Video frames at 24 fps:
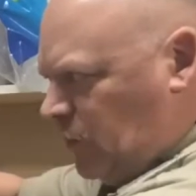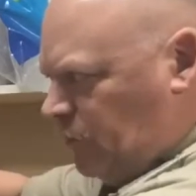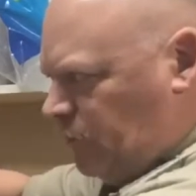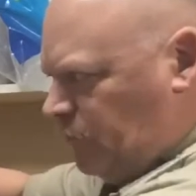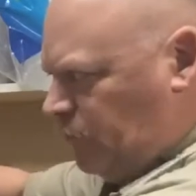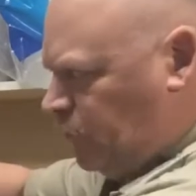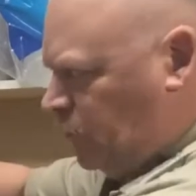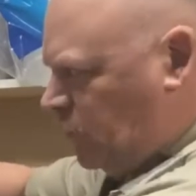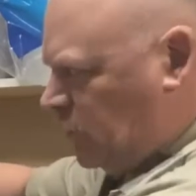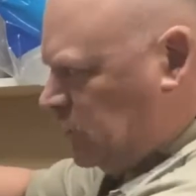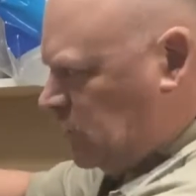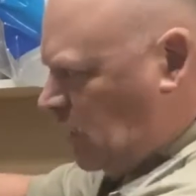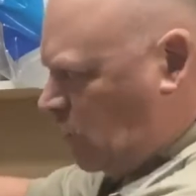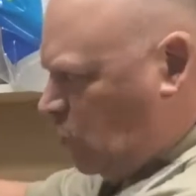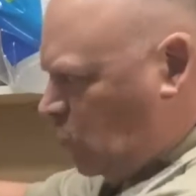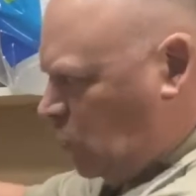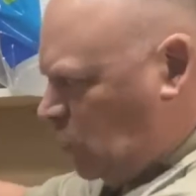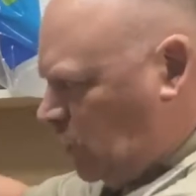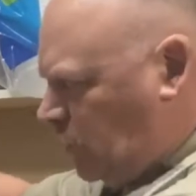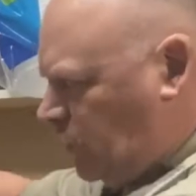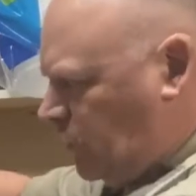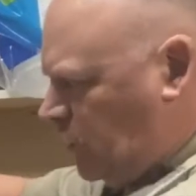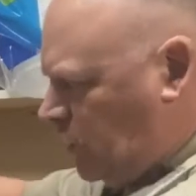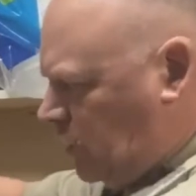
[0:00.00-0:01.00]
somewhere
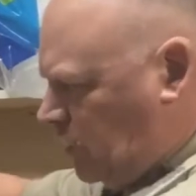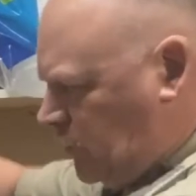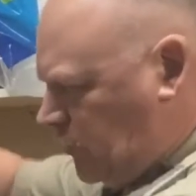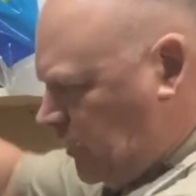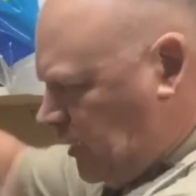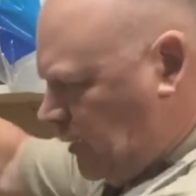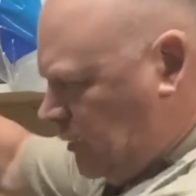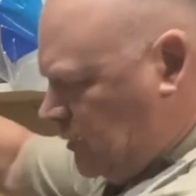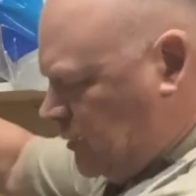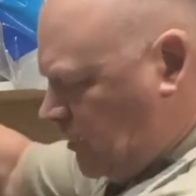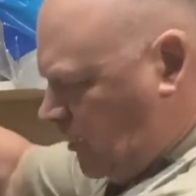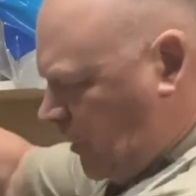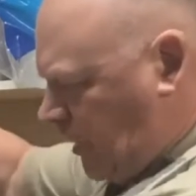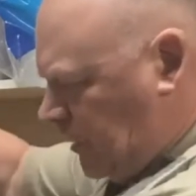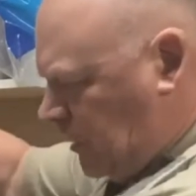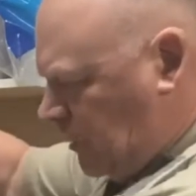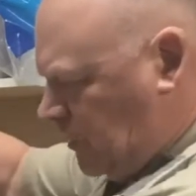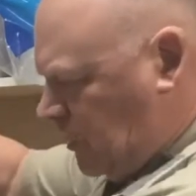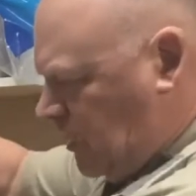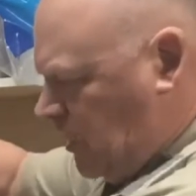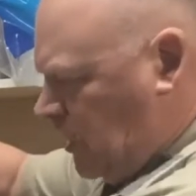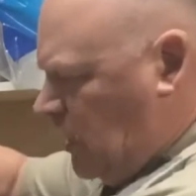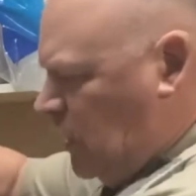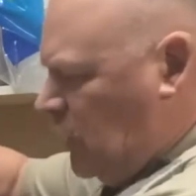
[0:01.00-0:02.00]
in the thing, so I can
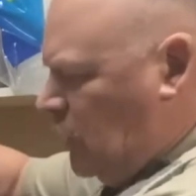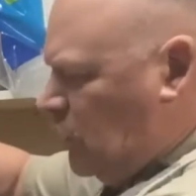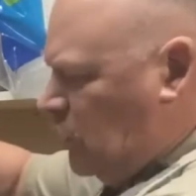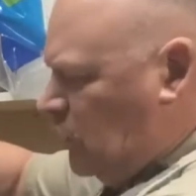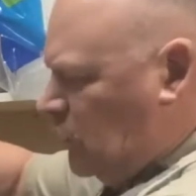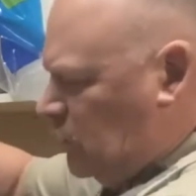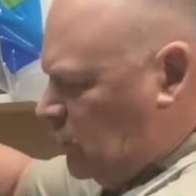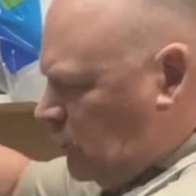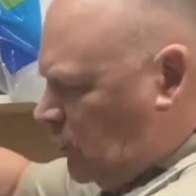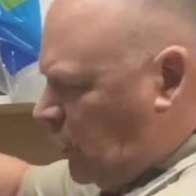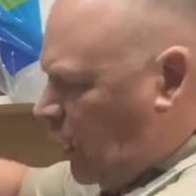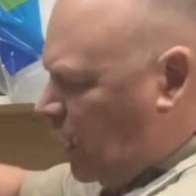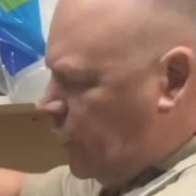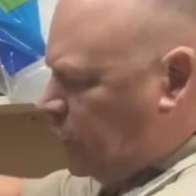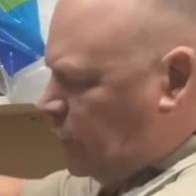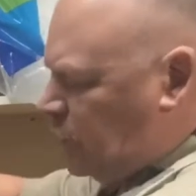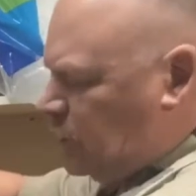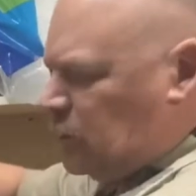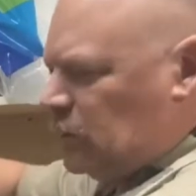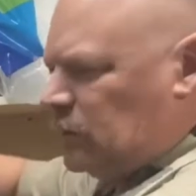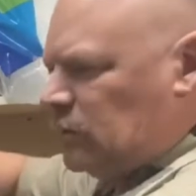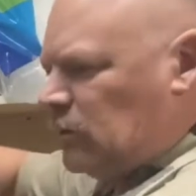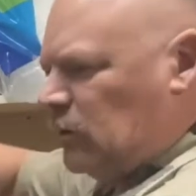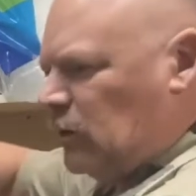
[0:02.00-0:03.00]

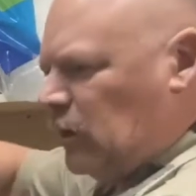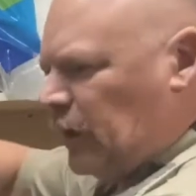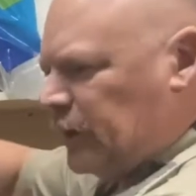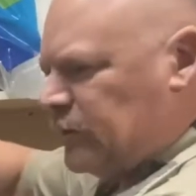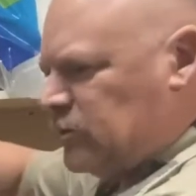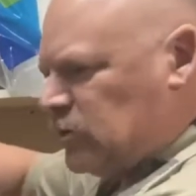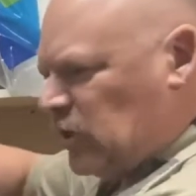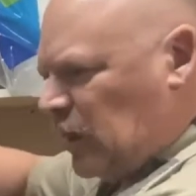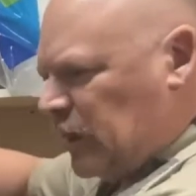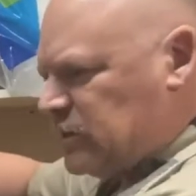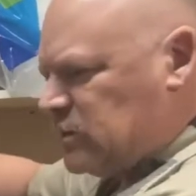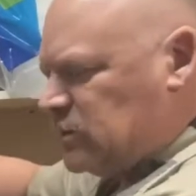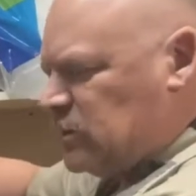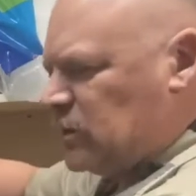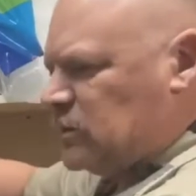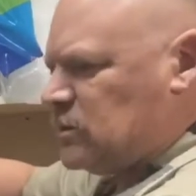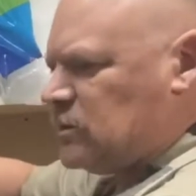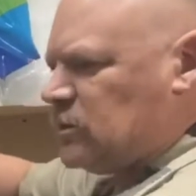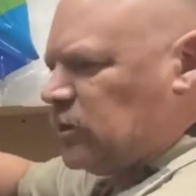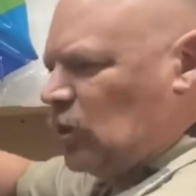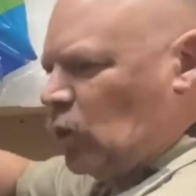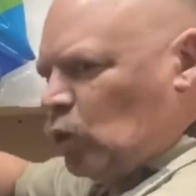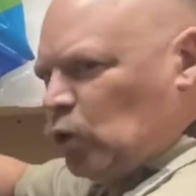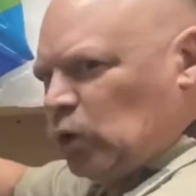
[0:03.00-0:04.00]
adjust it
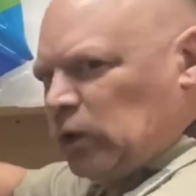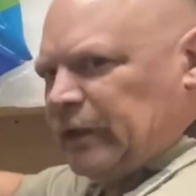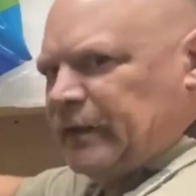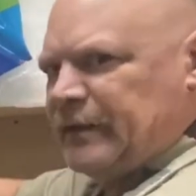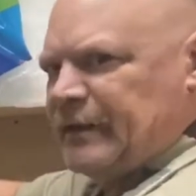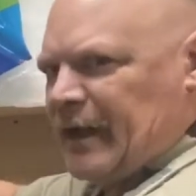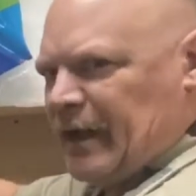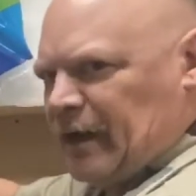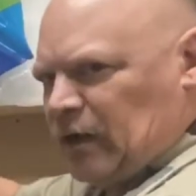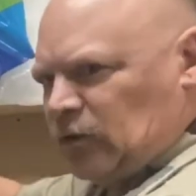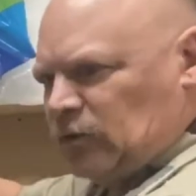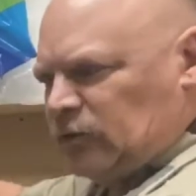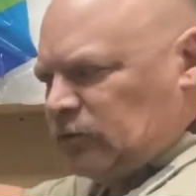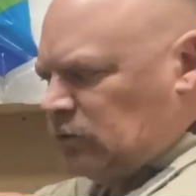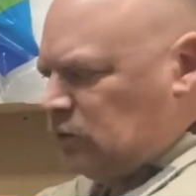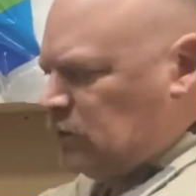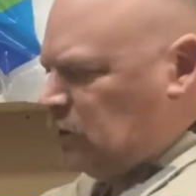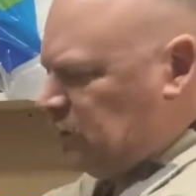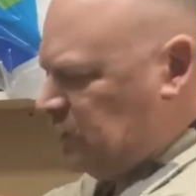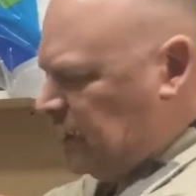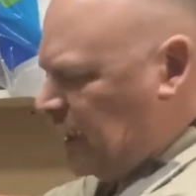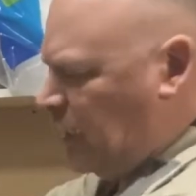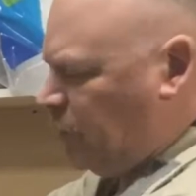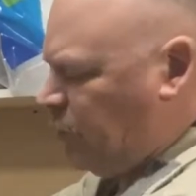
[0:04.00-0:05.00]
slowly down to
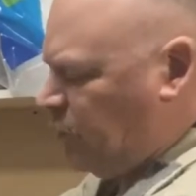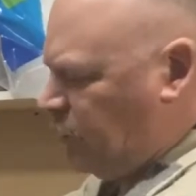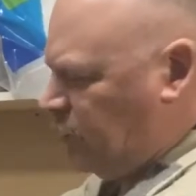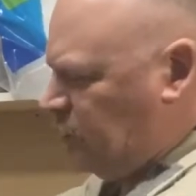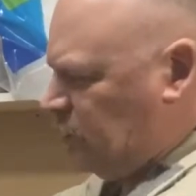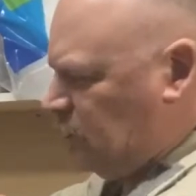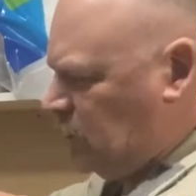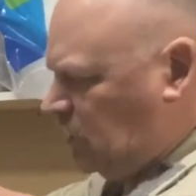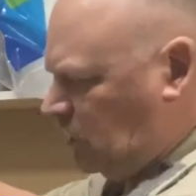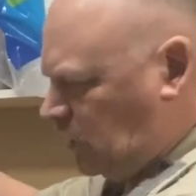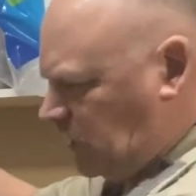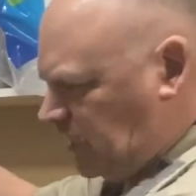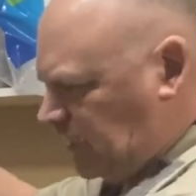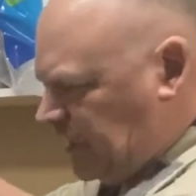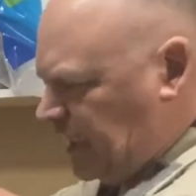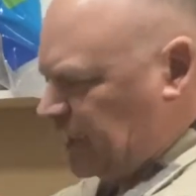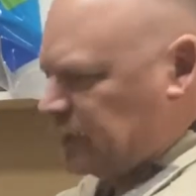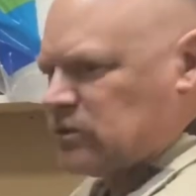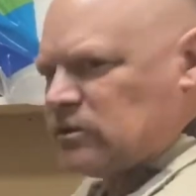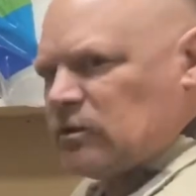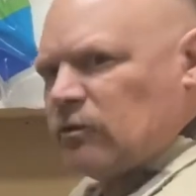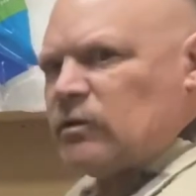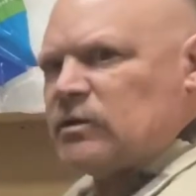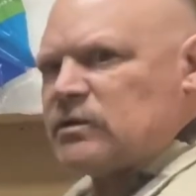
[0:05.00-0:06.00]
depth until it
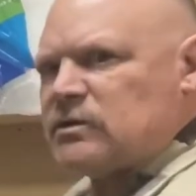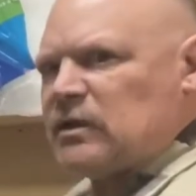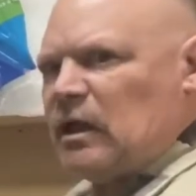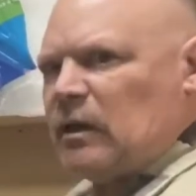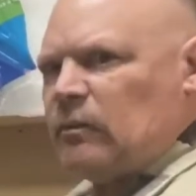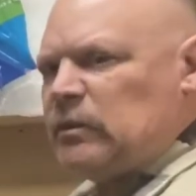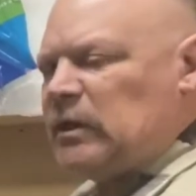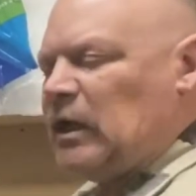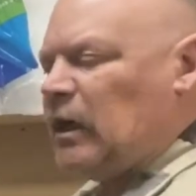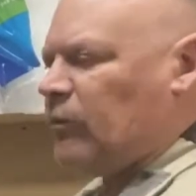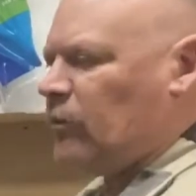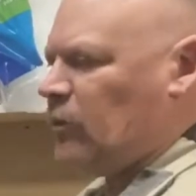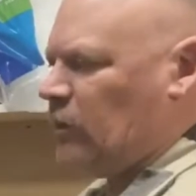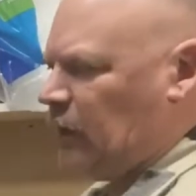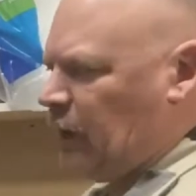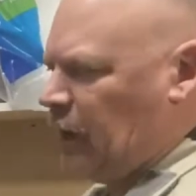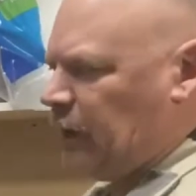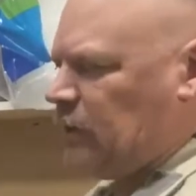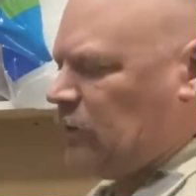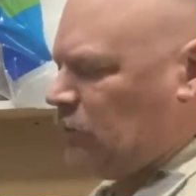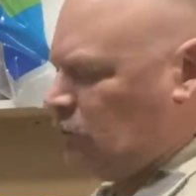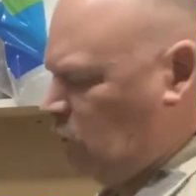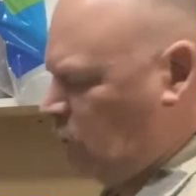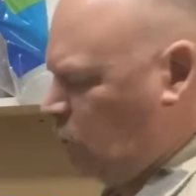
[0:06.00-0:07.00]
gets to the same depth, and I
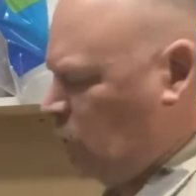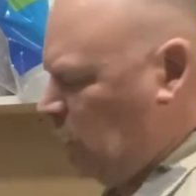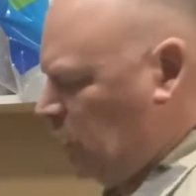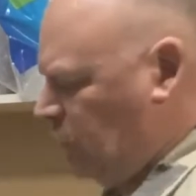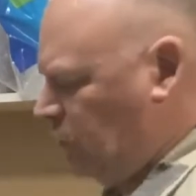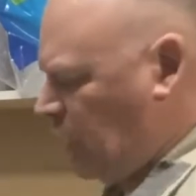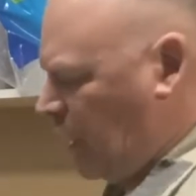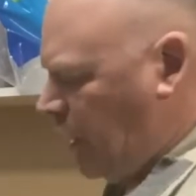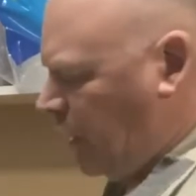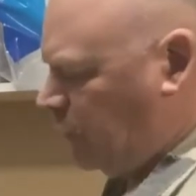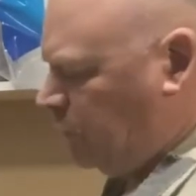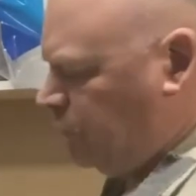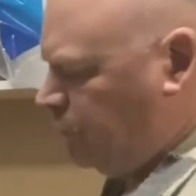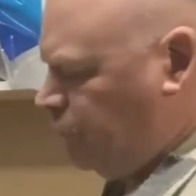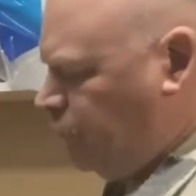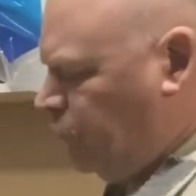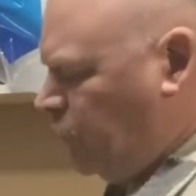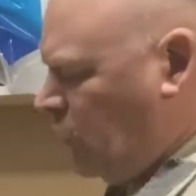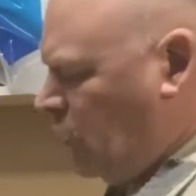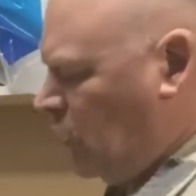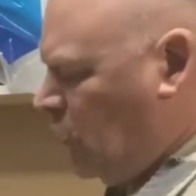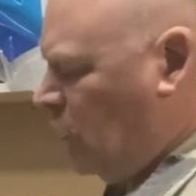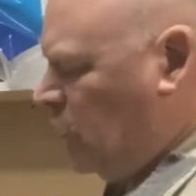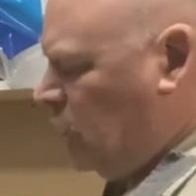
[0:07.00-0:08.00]
can repeat that
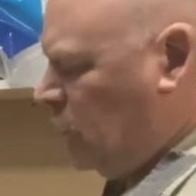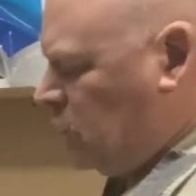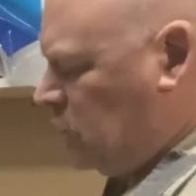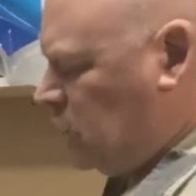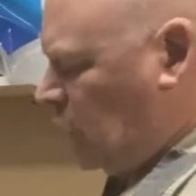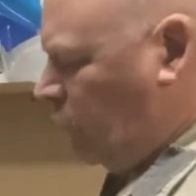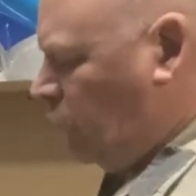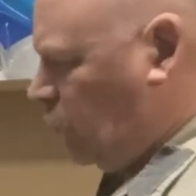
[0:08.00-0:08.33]
several